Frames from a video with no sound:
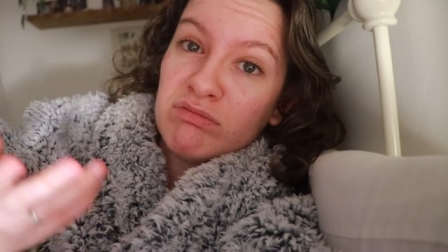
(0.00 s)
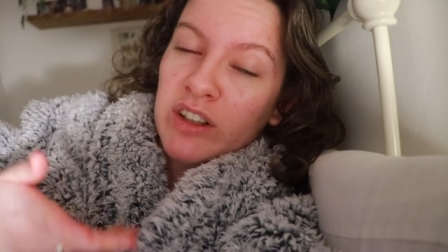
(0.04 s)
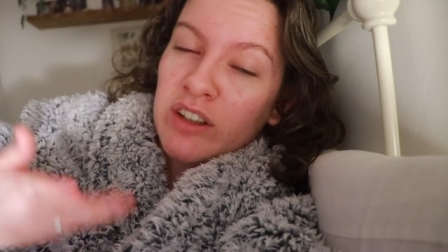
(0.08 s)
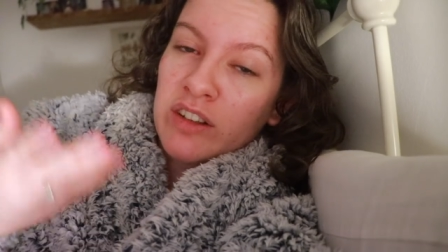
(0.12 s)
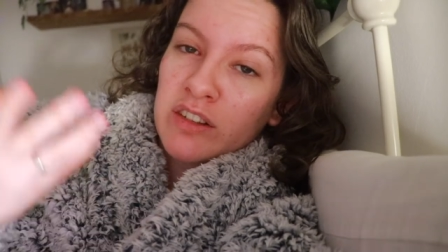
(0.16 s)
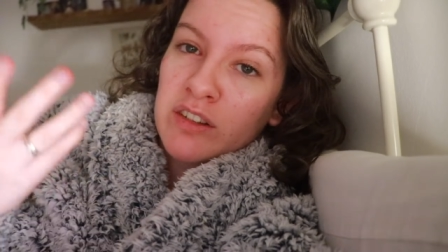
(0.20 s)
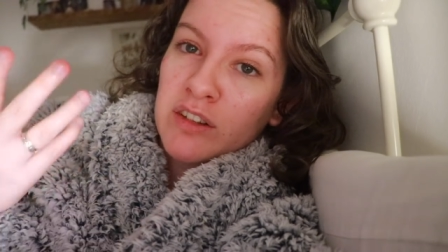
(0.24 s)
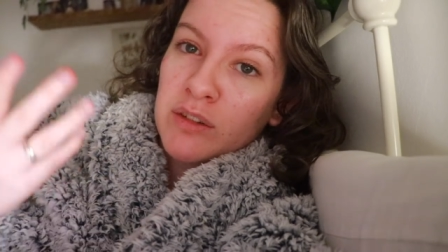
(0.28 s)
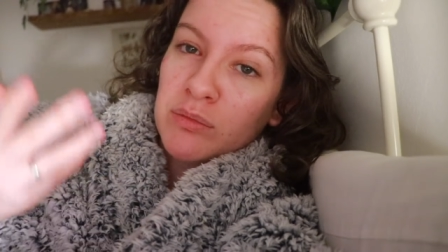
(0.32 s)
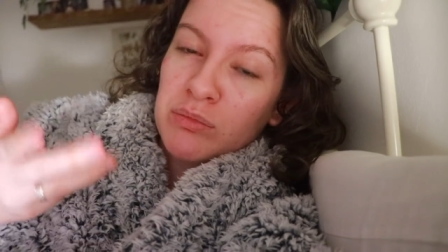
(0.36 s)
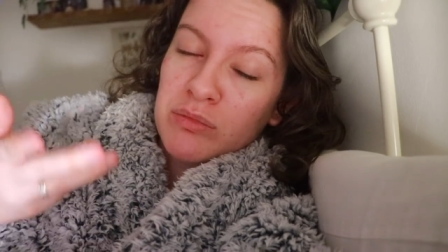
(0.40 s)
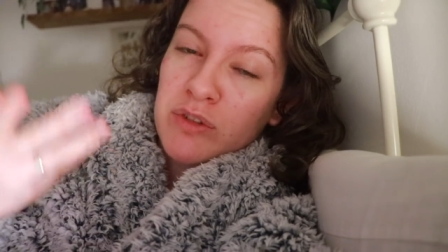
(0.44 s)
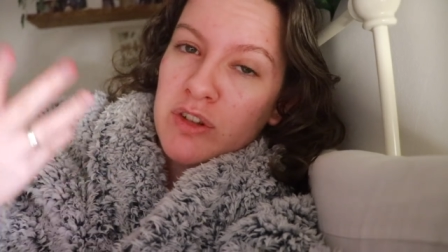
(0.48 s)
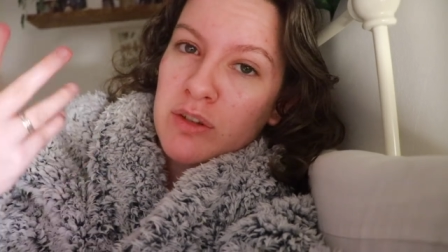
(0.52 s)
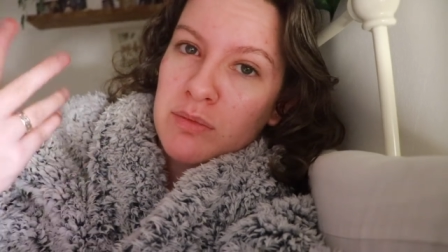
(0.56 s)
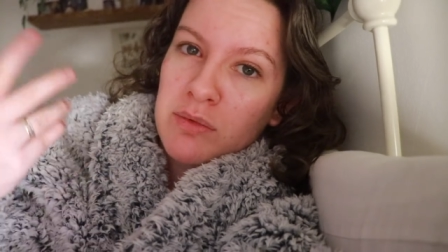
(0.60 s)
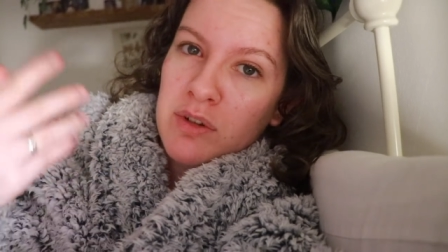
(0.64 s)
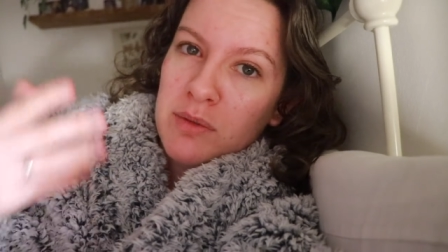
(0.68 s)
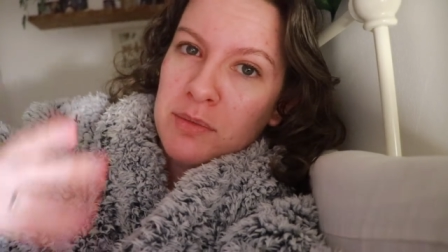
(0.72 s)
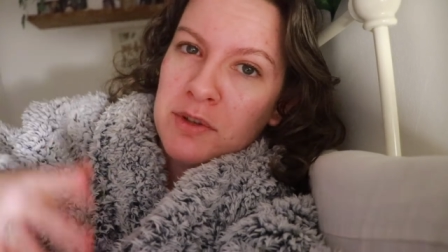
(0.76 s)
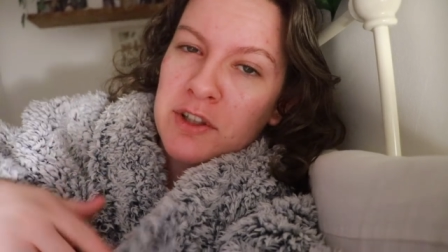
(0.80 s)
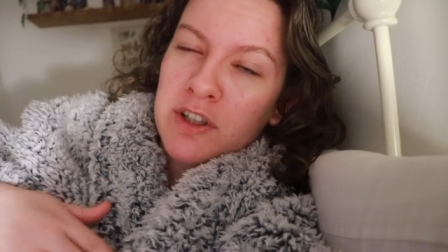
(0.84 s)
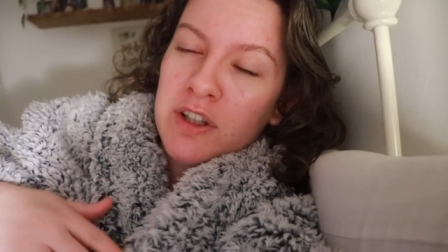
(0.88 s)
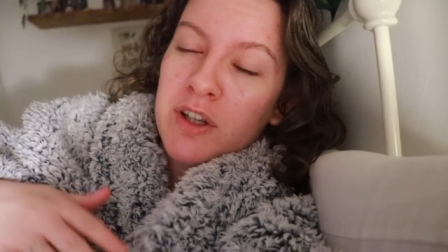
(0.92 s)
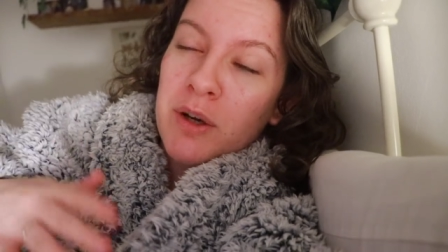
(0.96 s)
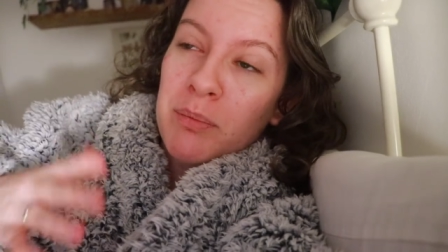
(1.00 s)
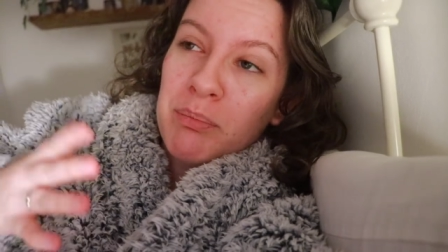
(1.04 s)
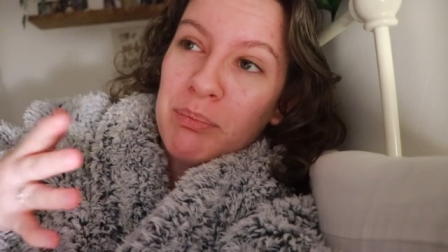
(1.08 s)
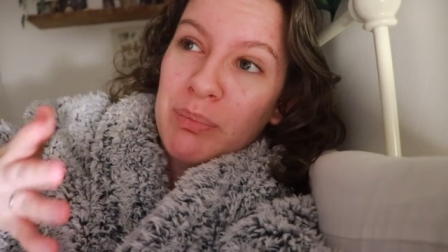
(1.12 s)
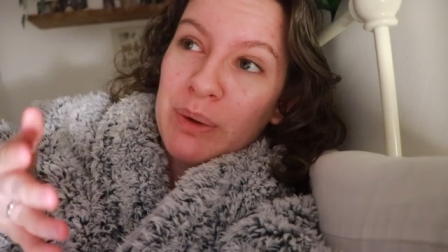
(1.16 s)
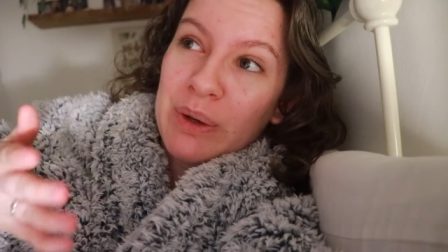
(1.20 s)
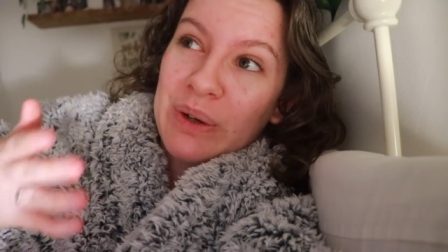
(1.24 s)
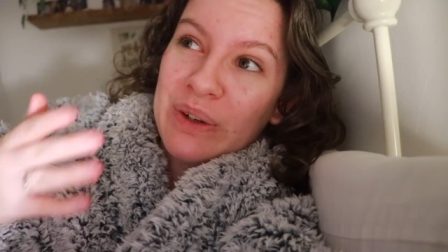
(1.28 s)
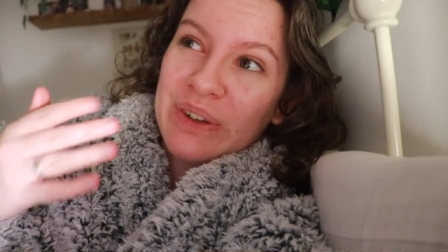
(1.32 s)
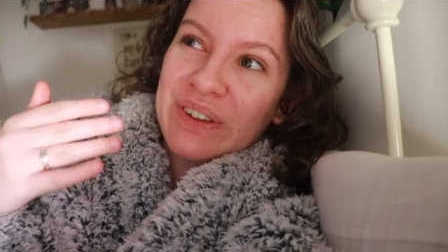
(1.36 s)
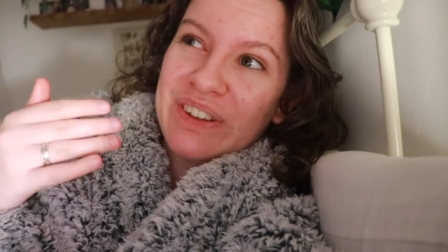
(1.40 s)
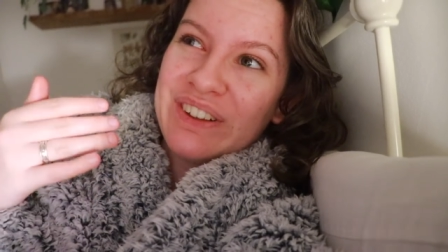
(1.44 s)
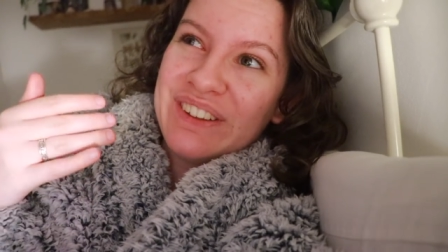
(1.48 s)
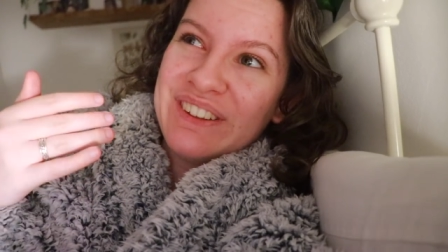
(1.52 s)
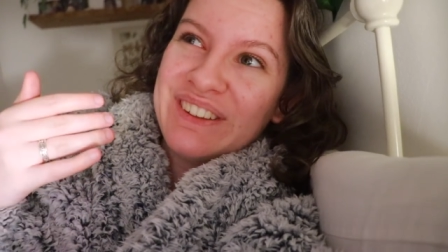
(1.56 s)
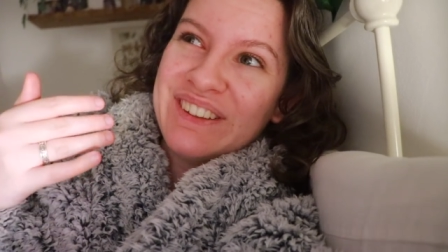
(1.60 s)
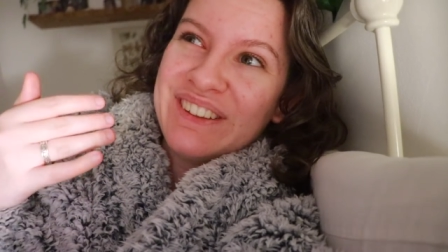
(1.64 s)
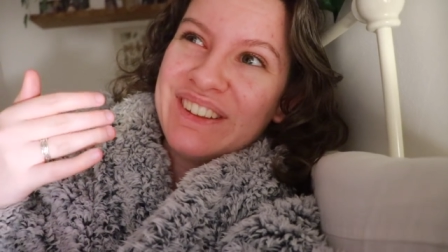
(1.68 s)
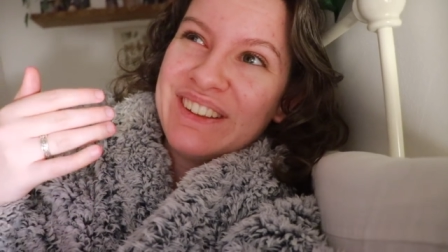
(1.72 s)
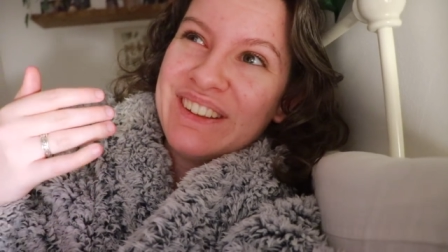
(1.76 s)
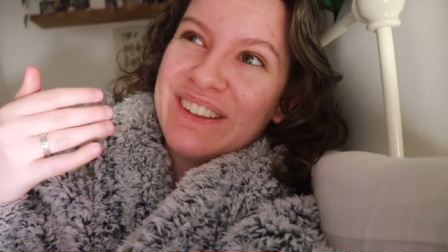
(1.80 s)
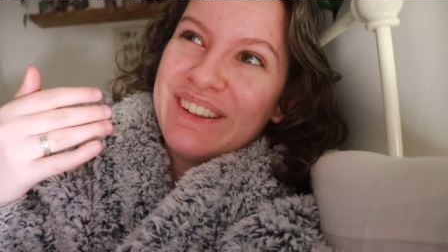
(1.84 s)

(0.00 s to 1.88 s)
I don't know, some other book, but